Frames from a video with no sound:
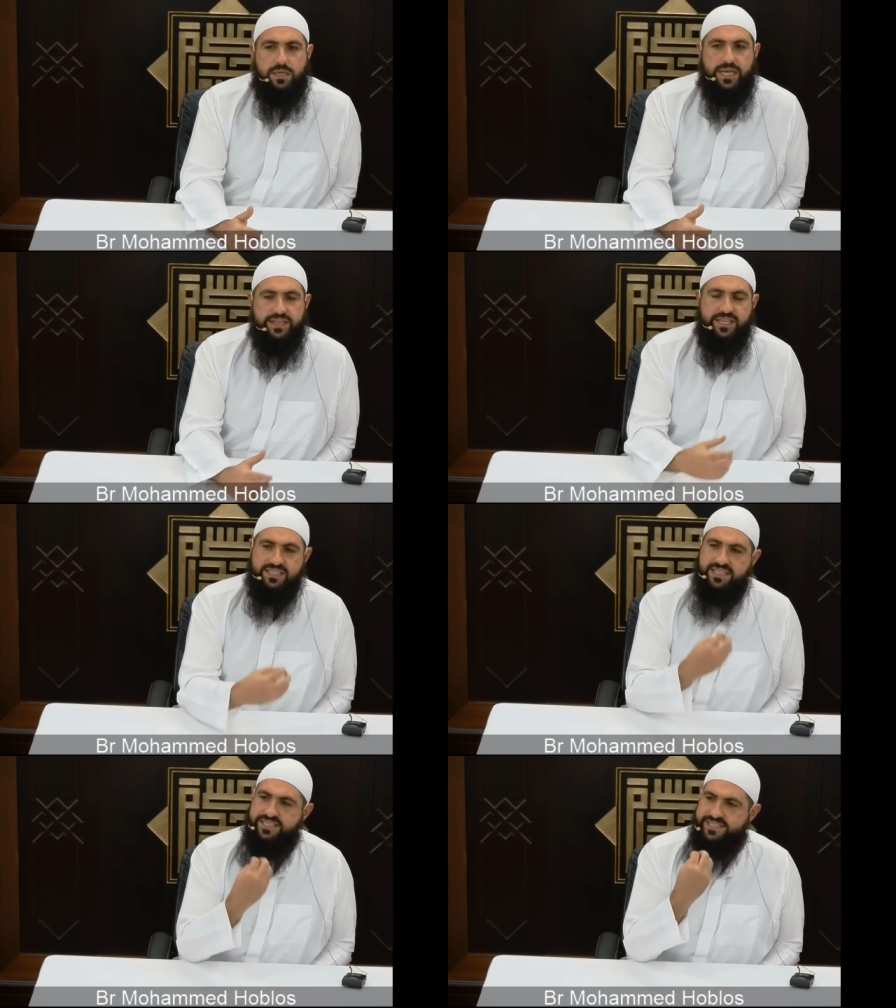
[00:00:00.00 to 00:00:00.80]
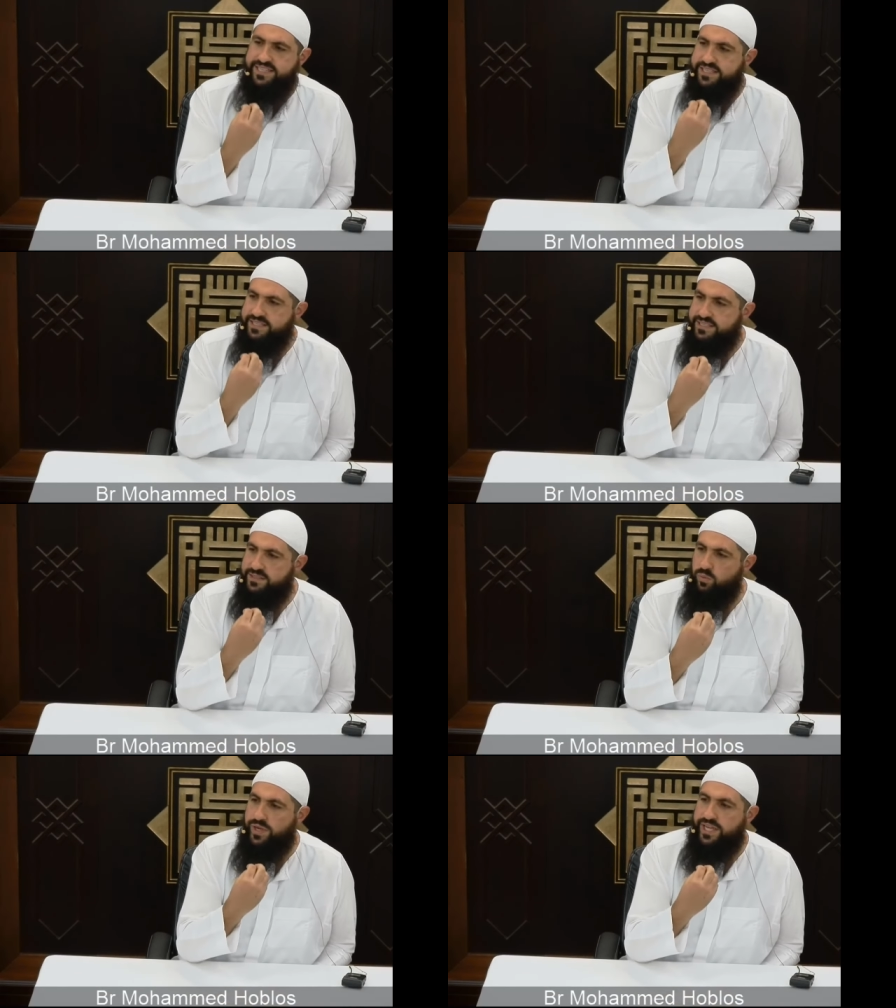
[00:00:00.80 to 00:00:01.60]
and there's this
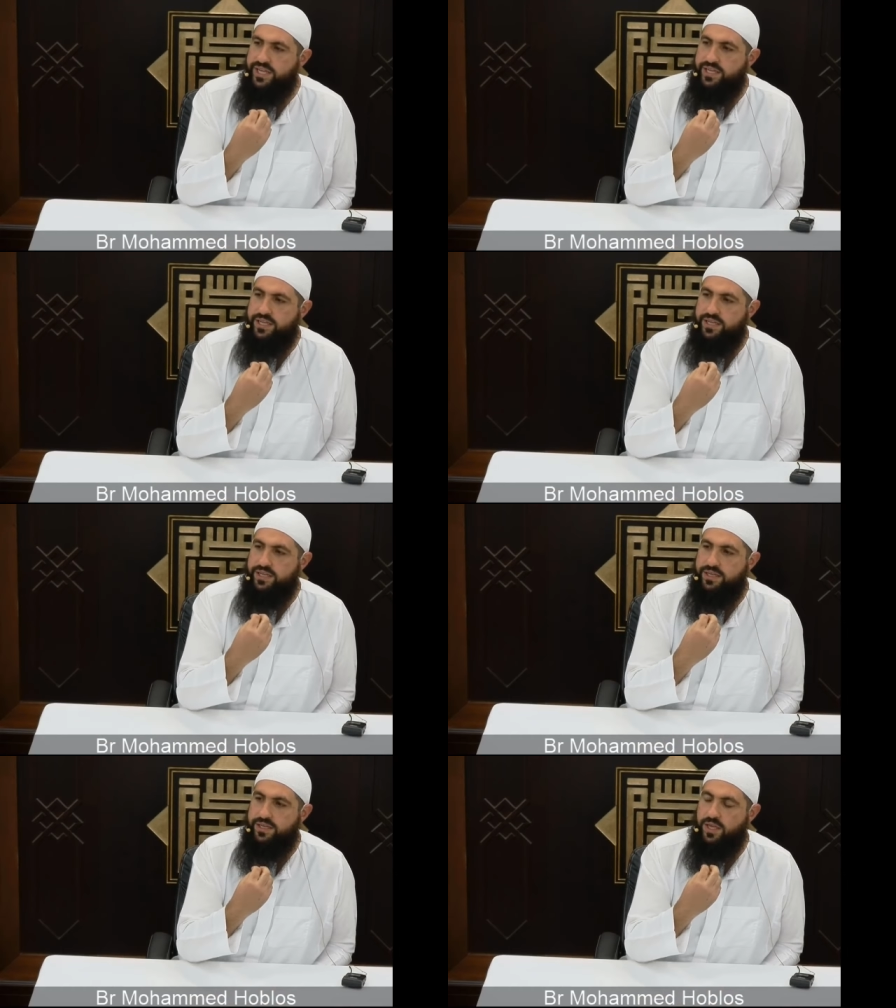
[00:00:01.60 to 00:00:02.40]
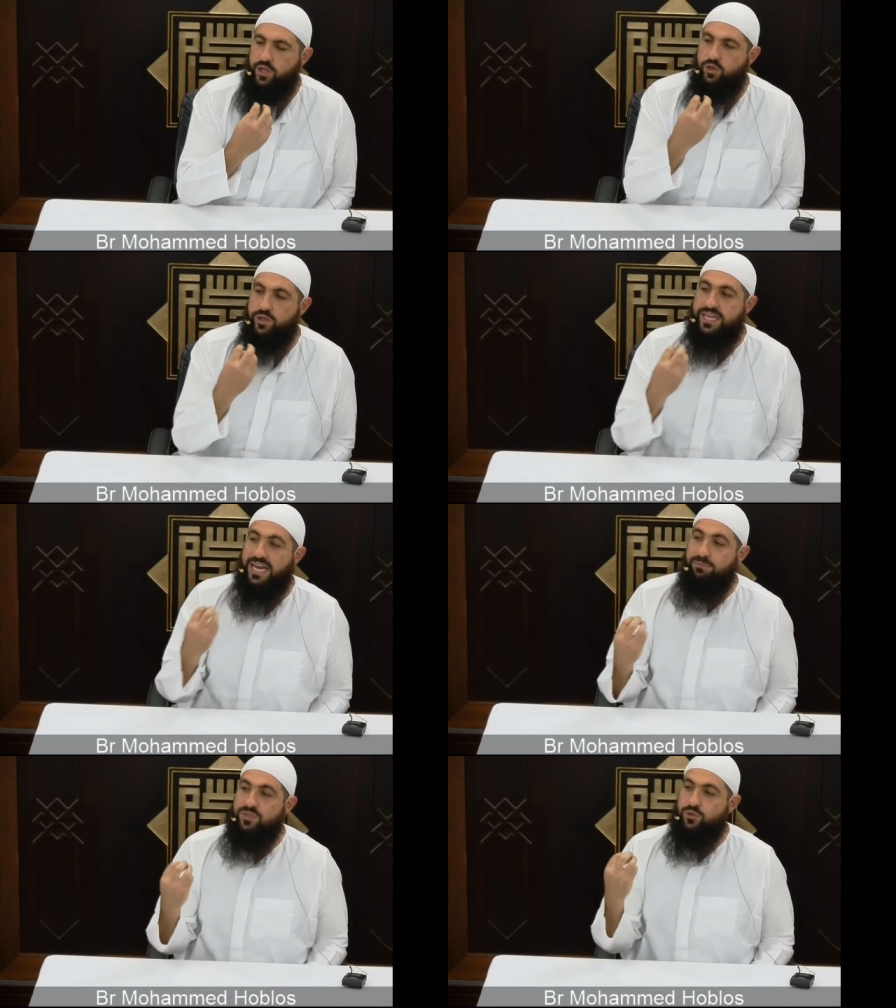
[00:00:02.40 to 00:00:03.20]
sickness where you
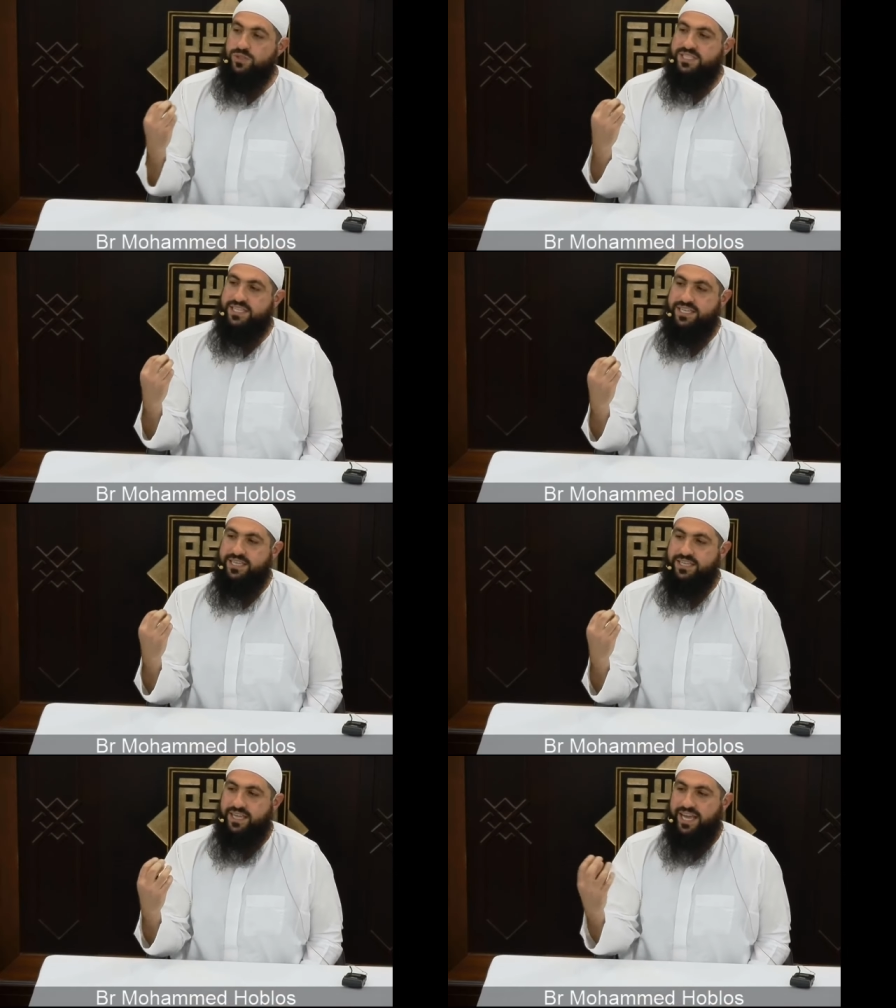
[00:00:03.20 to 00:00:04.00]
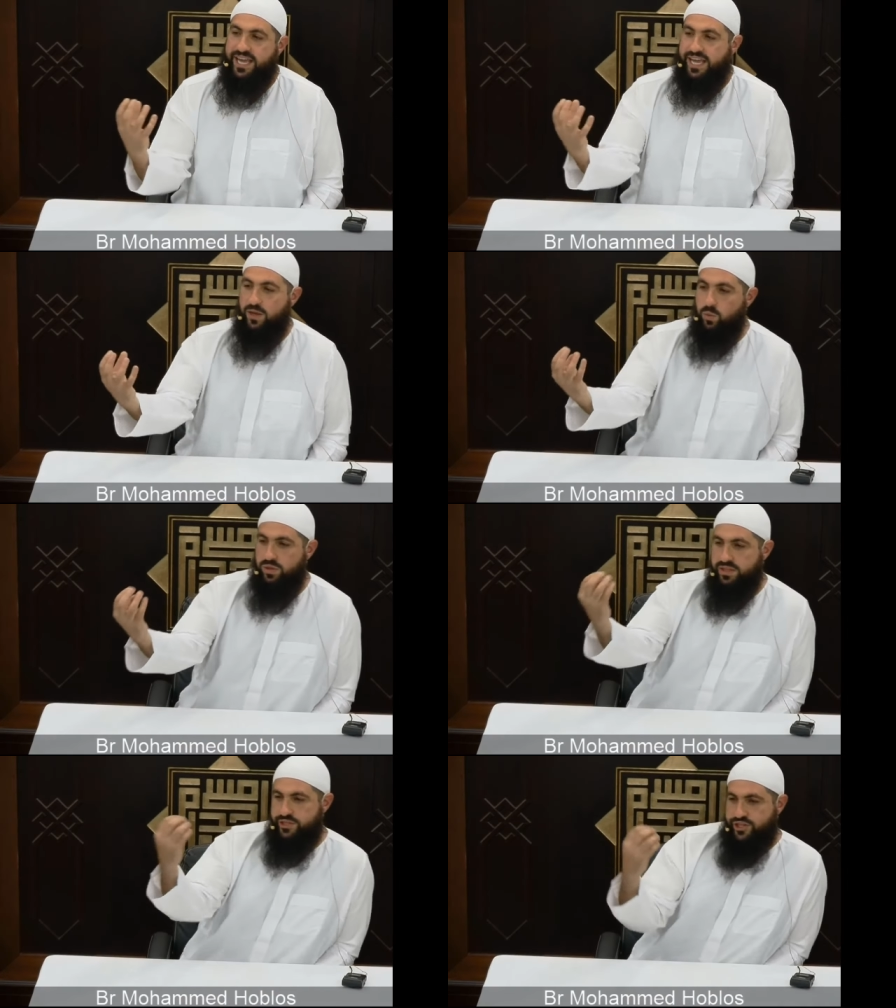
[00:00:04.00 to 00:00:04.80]
come to see how will
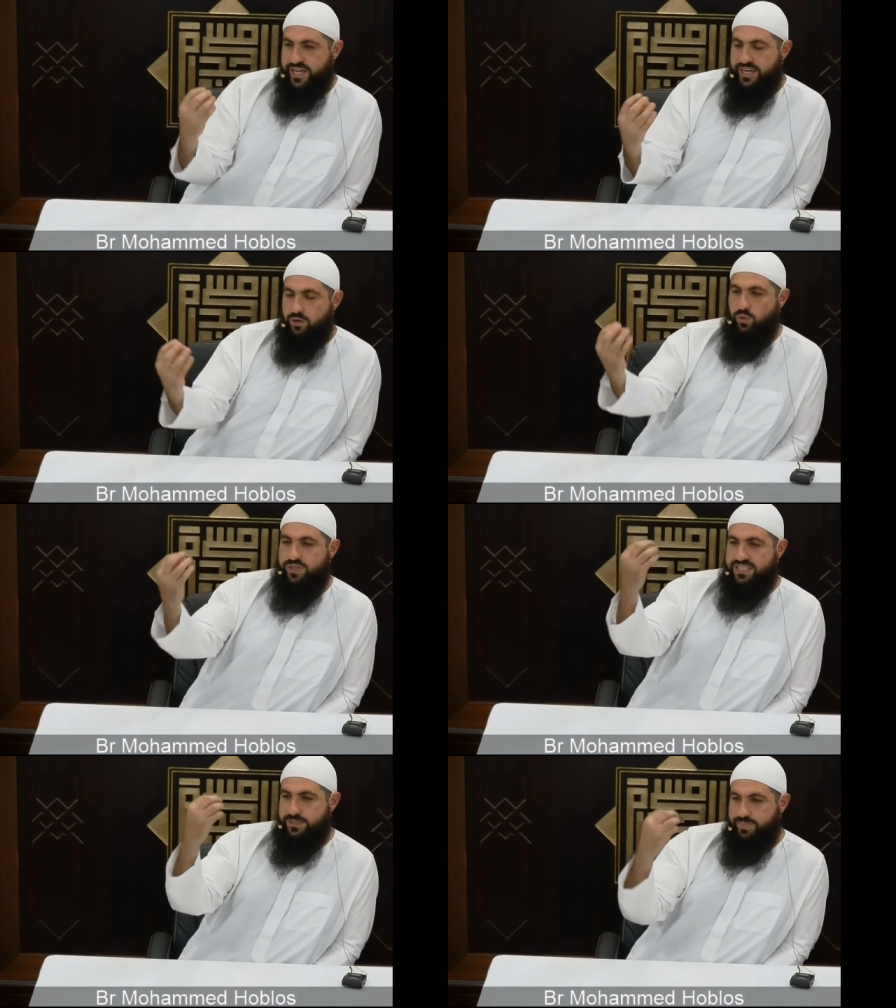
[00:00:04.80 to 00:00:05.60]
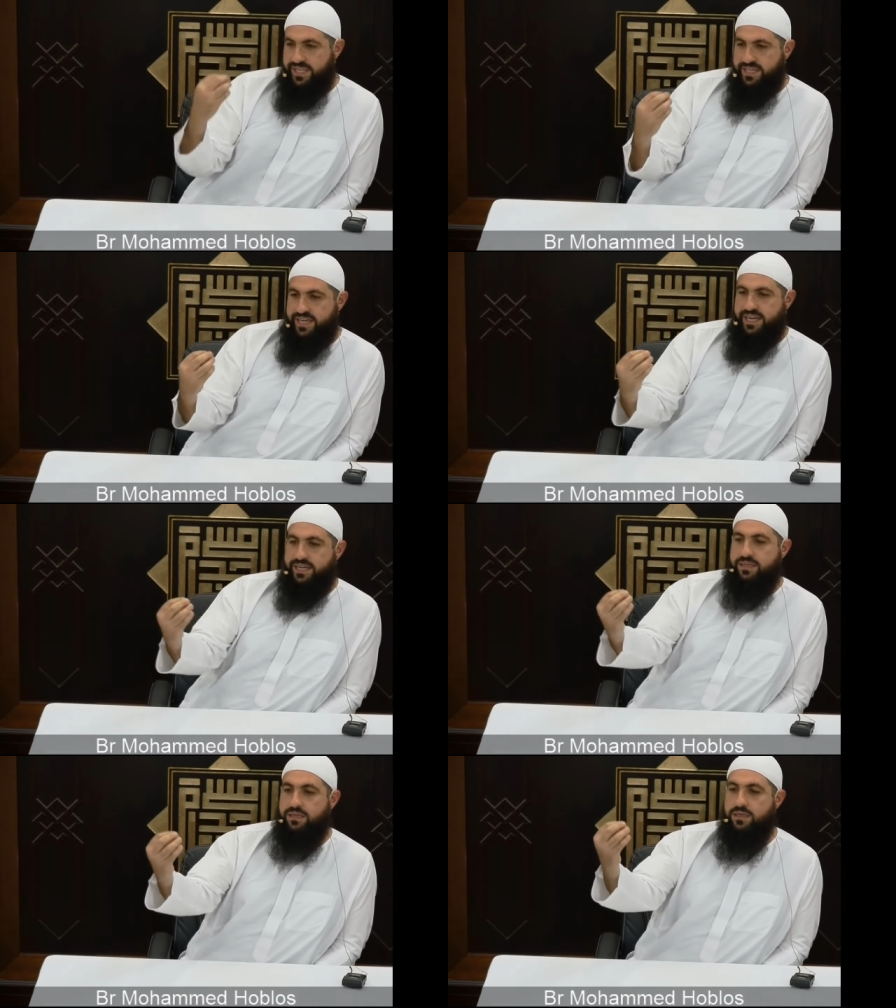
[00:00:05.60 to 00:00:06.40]
the sheikh or the speaker
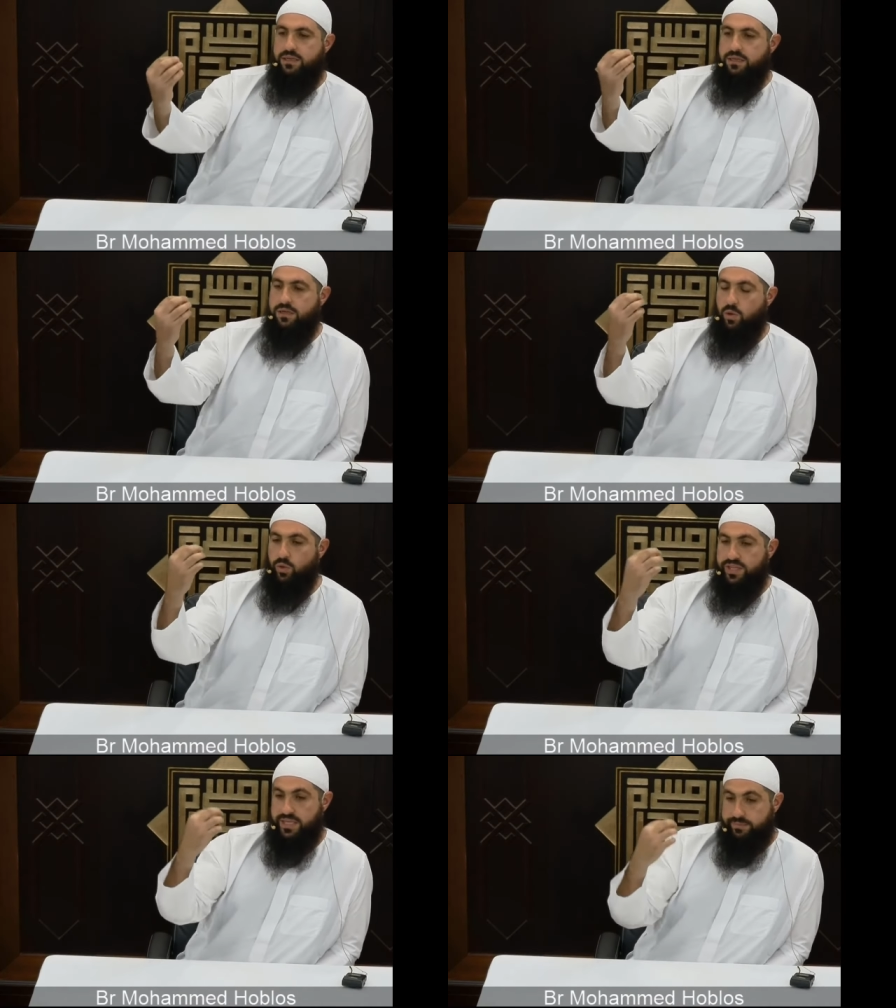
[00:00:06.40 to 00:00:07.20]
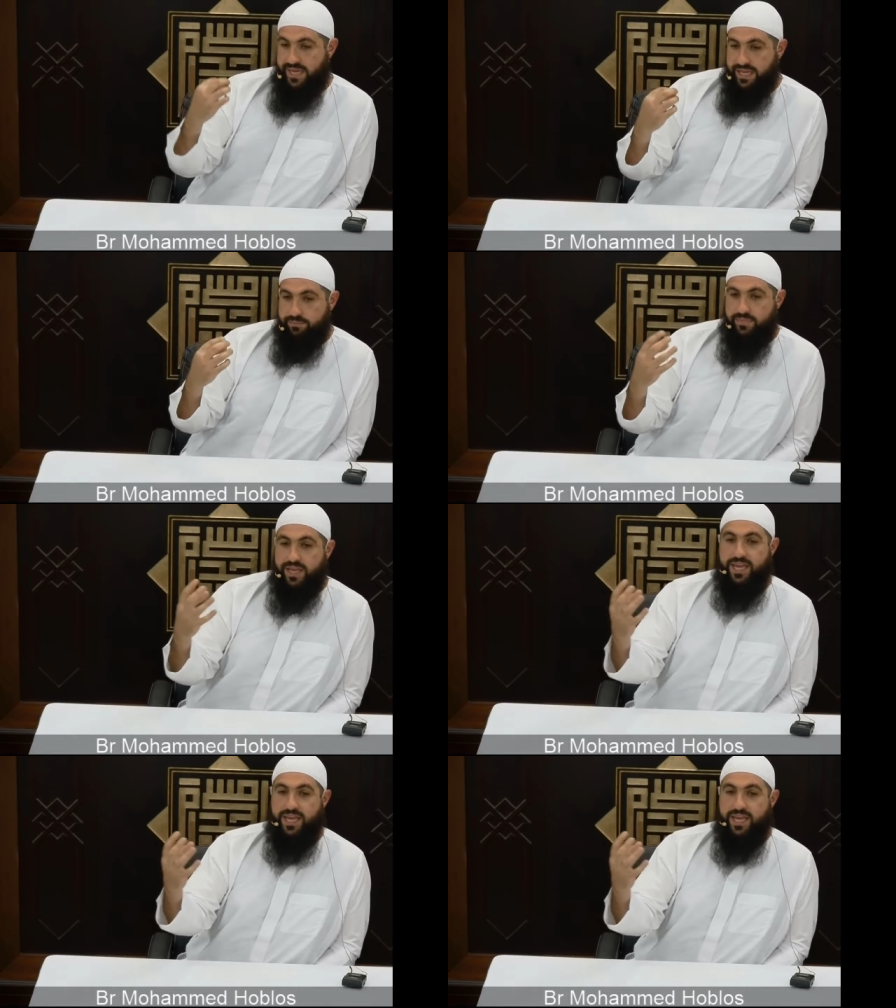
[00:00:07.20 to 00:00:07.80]
or the imam,